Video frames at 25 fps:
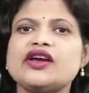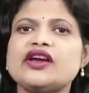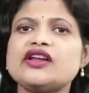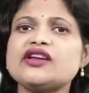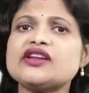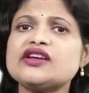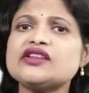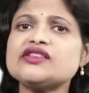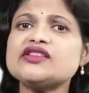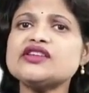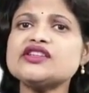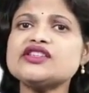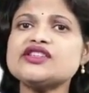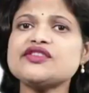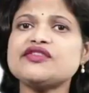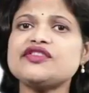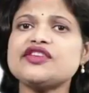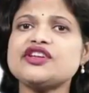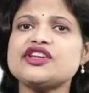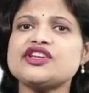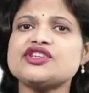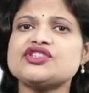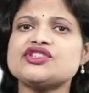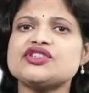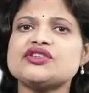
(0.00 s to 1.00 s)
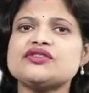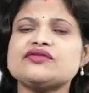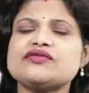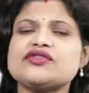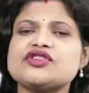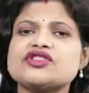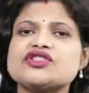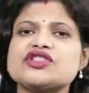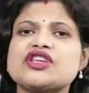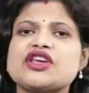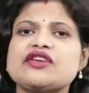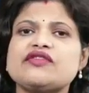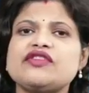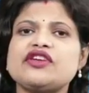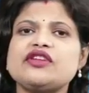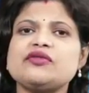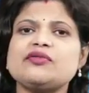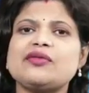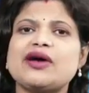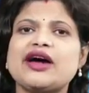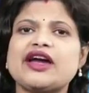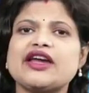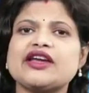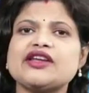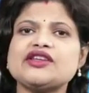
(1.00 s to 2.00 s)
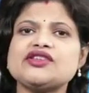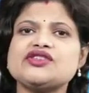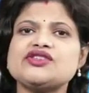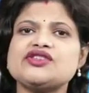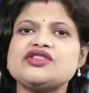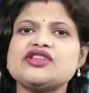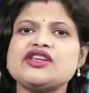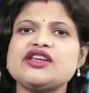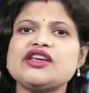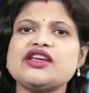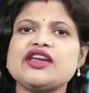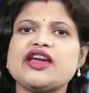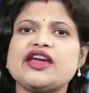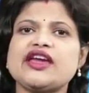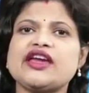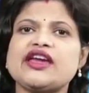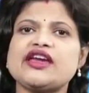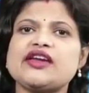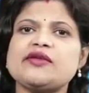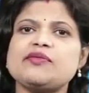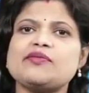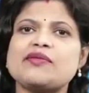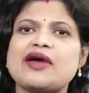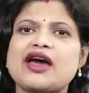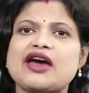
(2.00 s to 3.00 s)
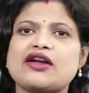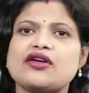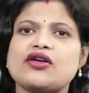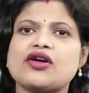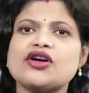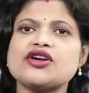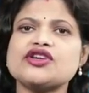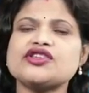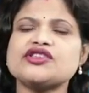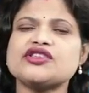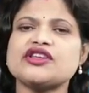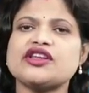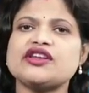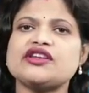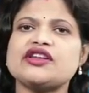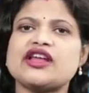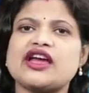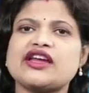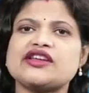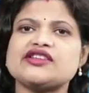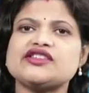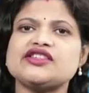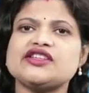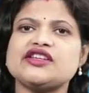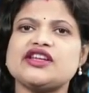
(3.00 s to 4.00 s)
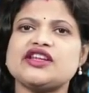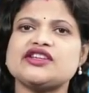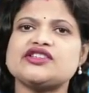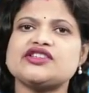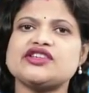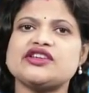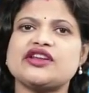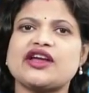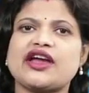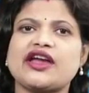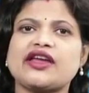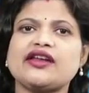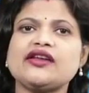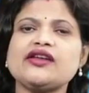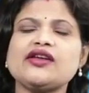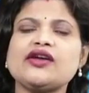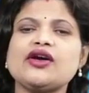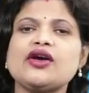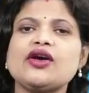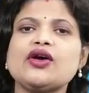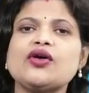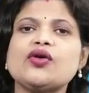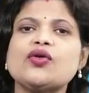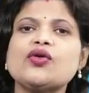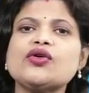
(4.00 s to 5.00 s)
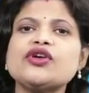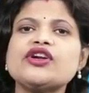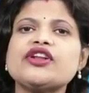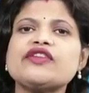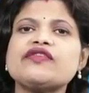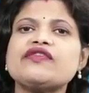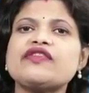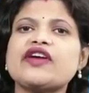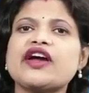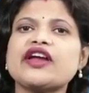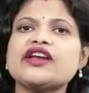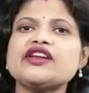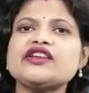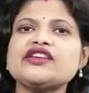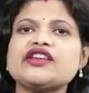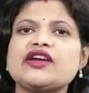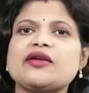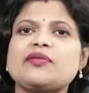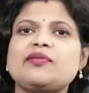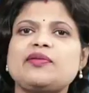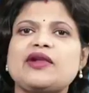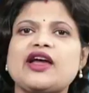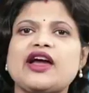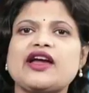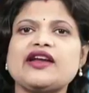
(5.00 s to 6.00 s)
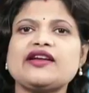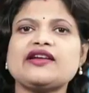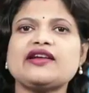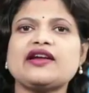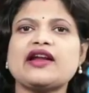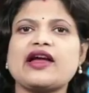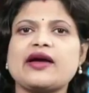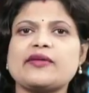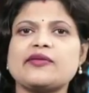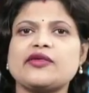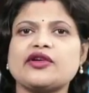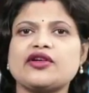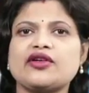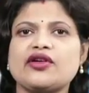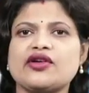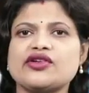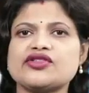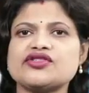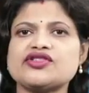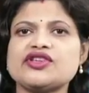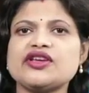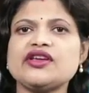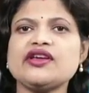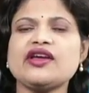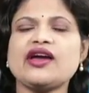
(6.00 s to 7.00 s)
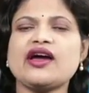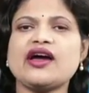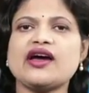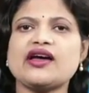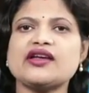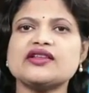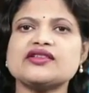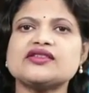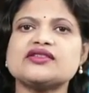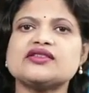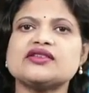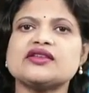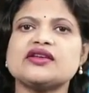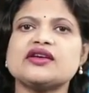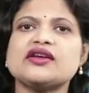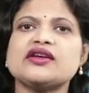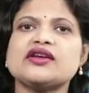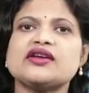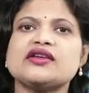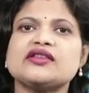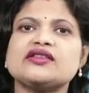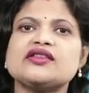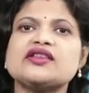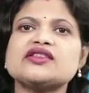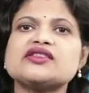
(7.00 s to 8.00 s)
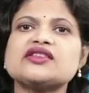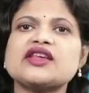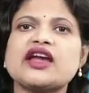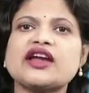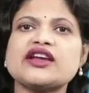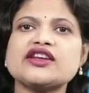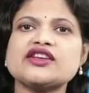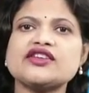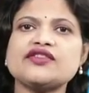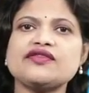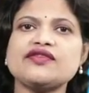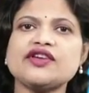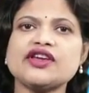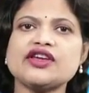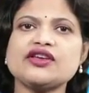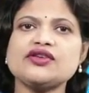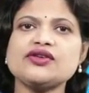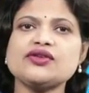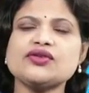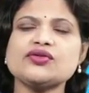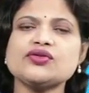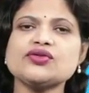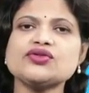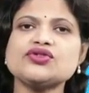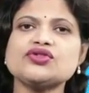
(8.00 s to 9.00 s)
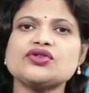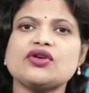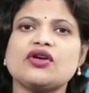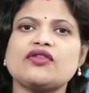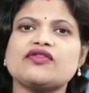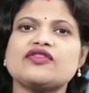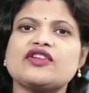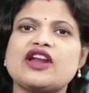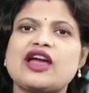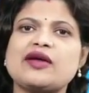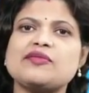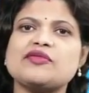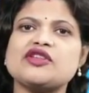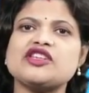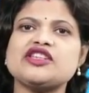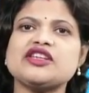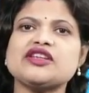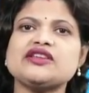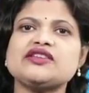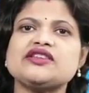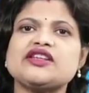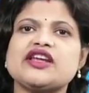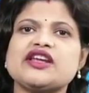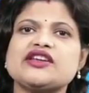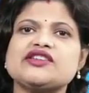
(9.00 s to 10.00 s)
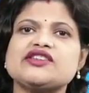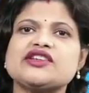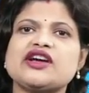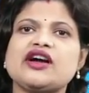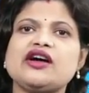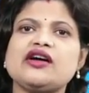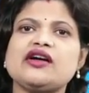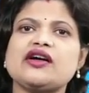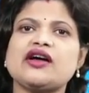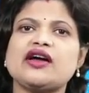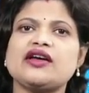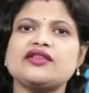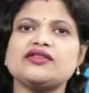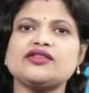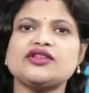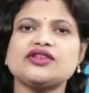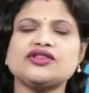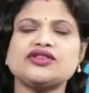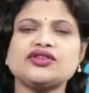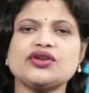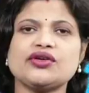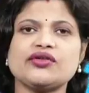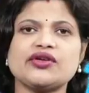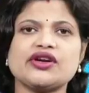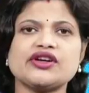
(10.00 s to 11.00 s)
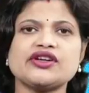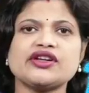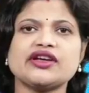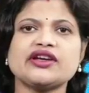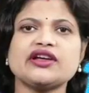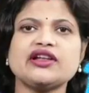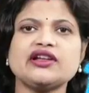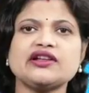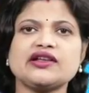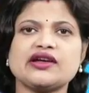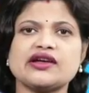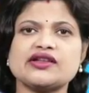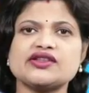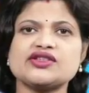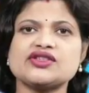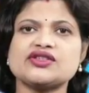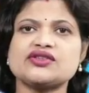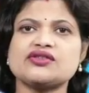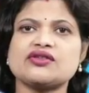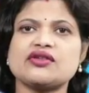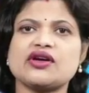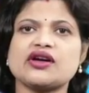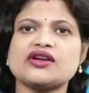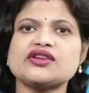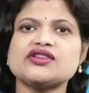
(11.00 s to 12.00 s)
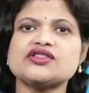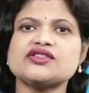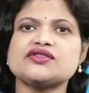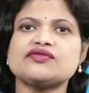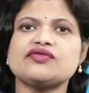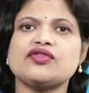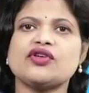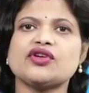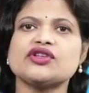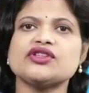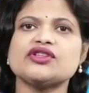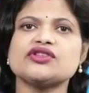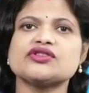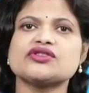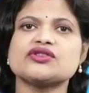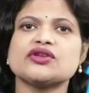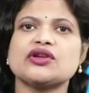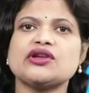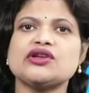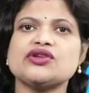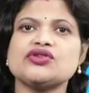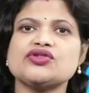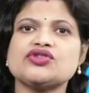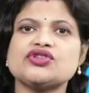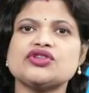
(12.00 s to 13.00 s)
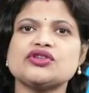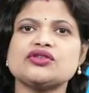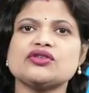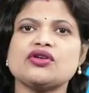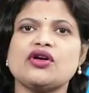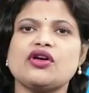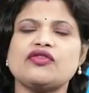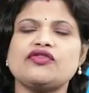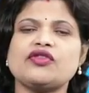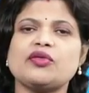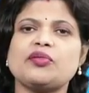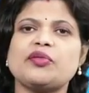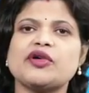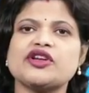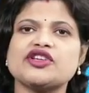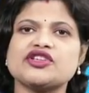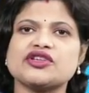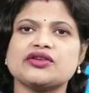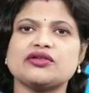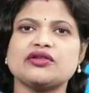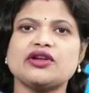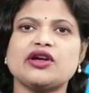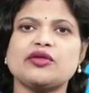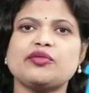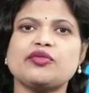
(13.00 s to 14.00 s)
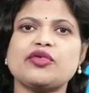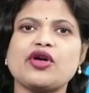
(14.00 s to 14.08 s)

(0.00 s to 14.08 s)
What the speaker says: Another definition was given by G. A. Marotz in 1989, who defined applied climatology as the scientific use of climatic data and the theoretical constructs for the solution of a particular